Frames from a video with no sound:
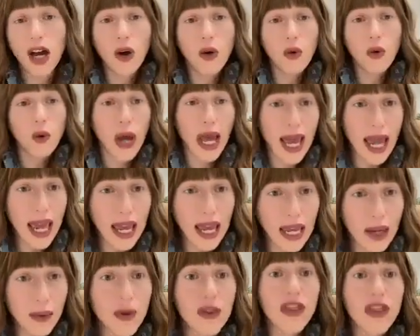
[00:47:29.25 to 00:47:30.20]

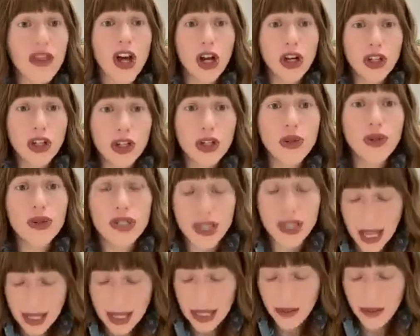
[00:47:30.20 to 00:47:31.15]
away with a new
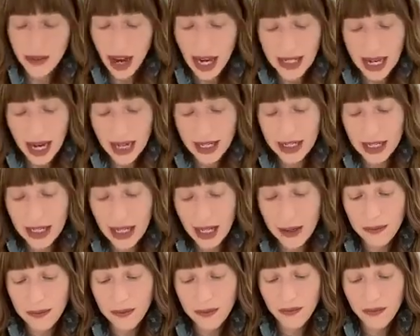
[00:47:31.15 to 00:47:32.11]
sense of
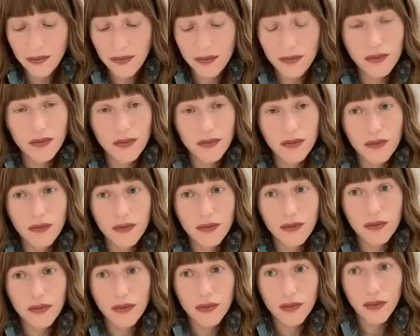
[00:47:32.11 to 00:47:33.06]
identity.
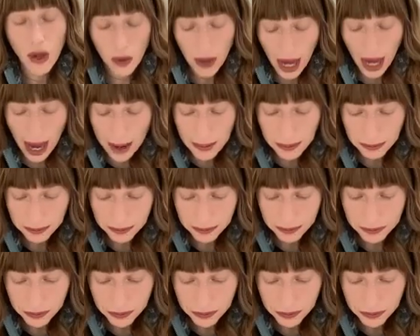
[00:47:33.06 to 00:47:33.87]
Okay?